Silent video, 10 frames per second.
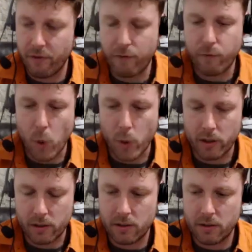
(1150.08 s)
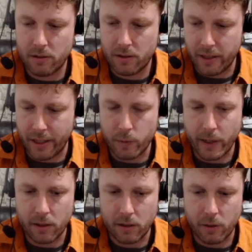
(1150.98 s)
for like
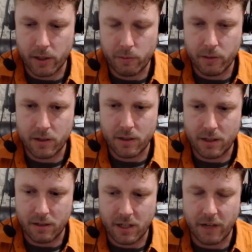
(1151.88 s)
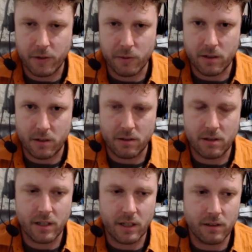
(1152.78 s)
regulatory reasons and safety reasons,
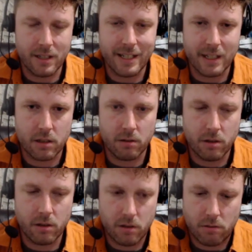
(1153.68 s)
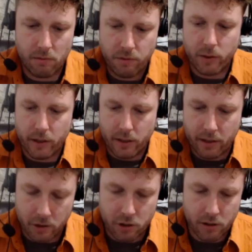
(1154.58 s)
the exclusion zone for it,
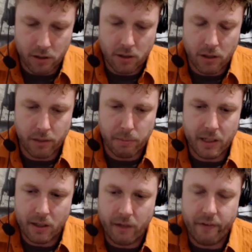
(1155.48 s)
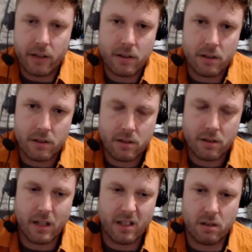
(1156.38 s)
like should there be an event, is
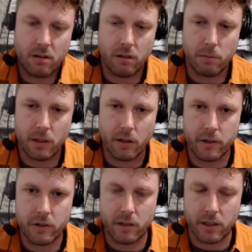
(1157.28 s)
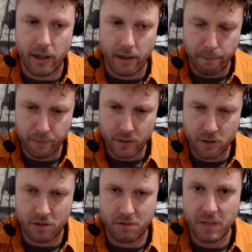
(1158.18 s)
a little bit larger than that.
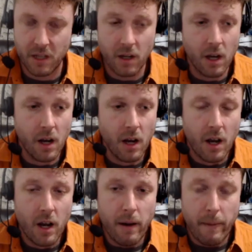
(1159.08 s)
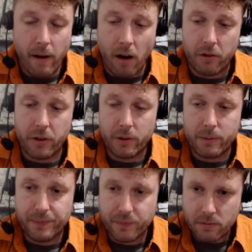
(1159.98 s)
Just although
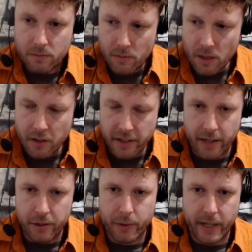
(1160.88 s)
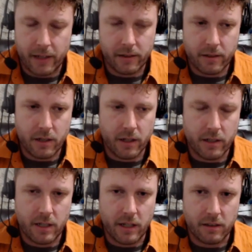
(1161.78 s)
CANDU reactors are
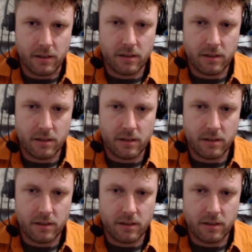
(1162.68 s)
designed,